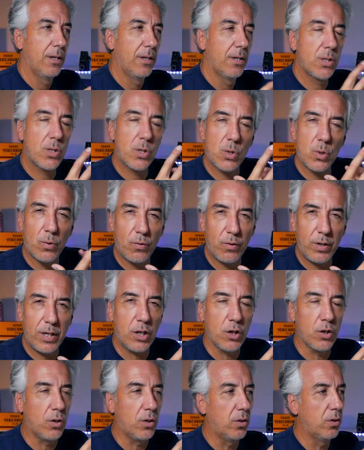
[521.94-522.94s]

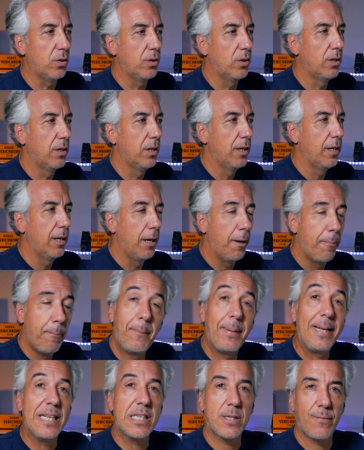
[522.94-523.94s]
surreal,
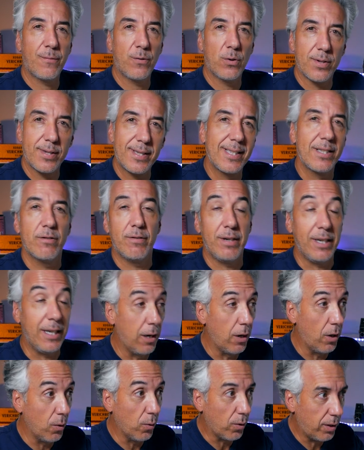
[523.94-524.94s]
peaceful,
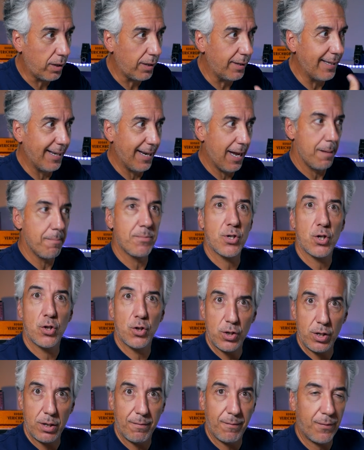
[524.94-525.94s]
serene look that I'm
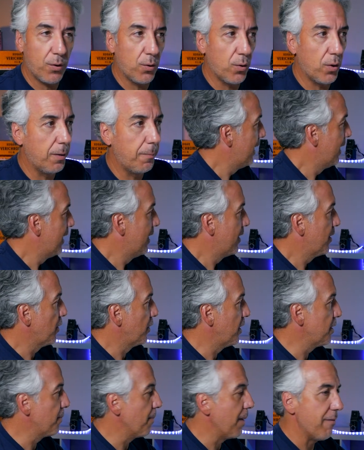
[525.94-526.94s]
searching for. So
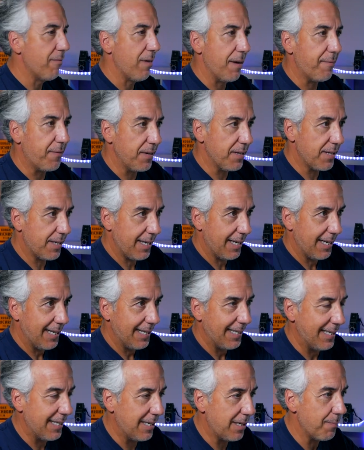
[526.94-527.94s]
this is my reference
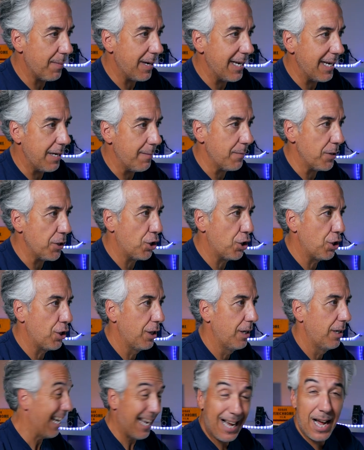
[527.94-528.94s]
and this is my image.
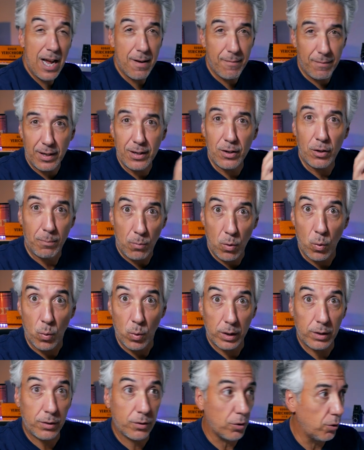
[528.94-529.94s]
I have a little more
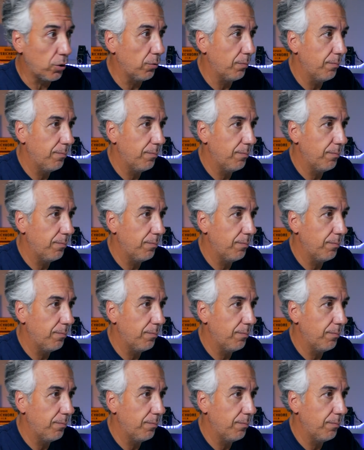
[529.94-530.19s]
work to do.